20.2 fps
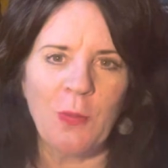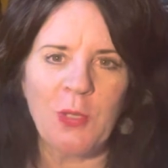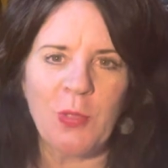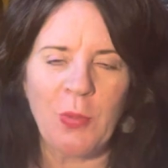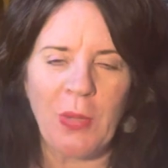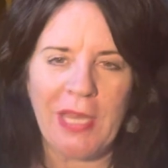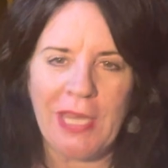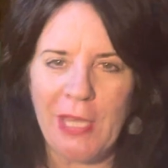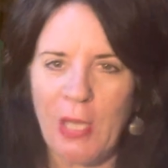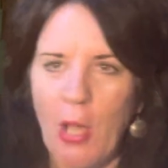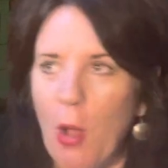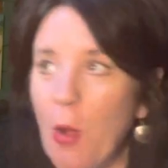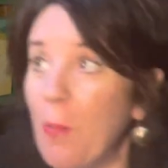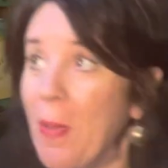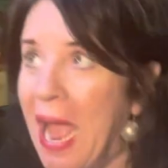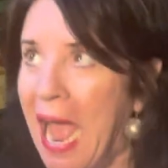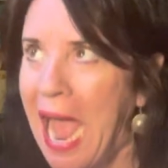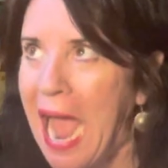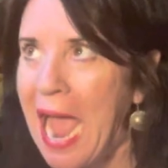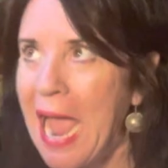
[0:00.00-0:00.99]
sweet
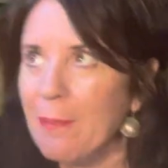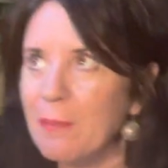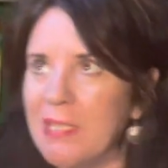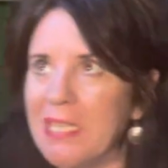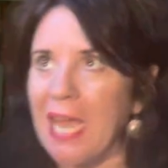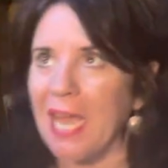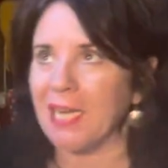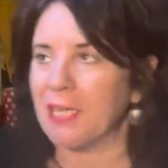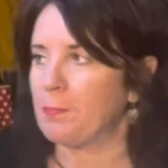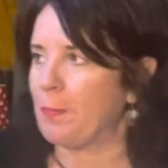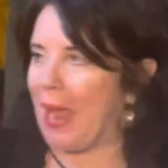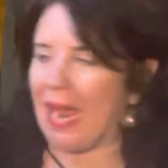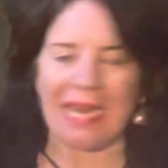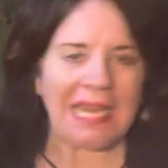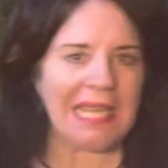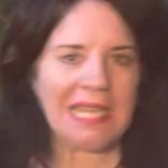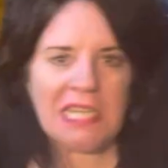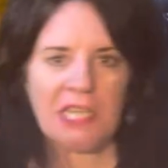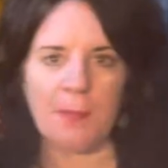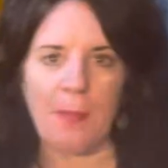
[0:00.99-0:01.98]
young. I'm tucked
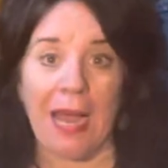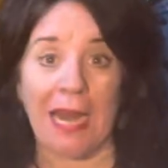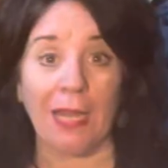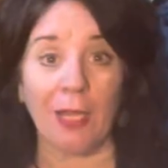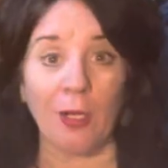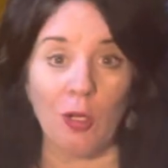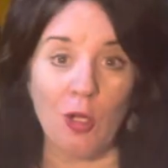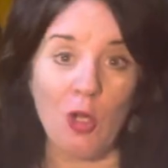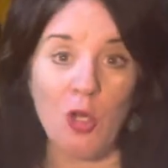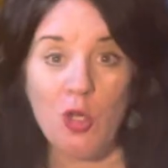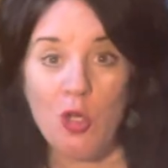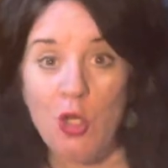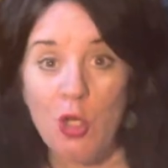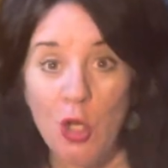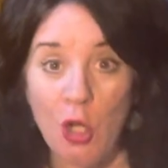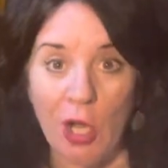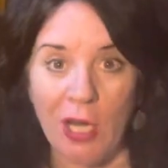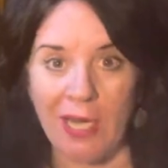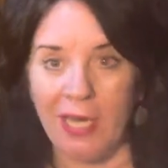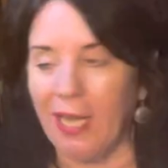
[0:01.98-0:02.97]
back into my little
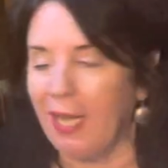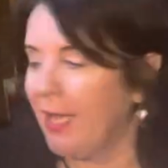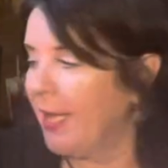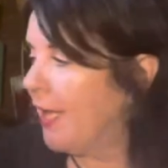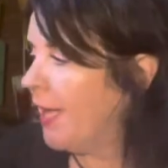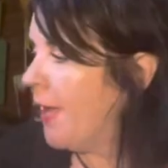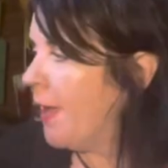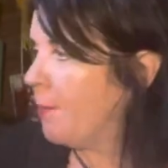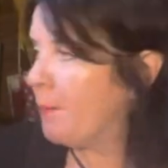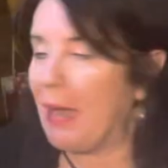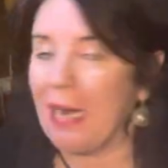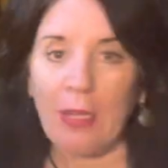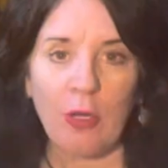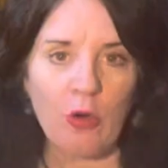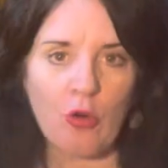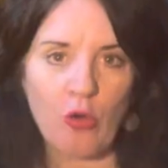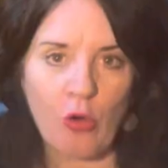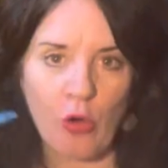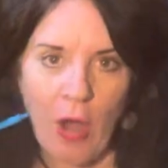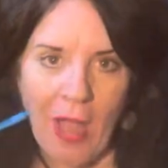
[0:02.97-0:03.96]
nook, my
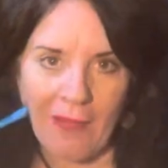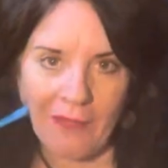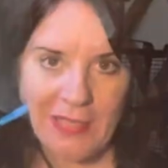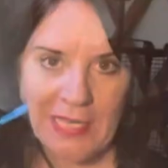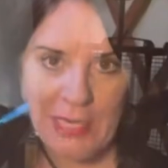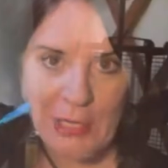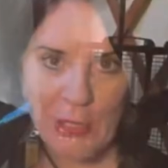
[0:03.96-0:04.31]
little crothy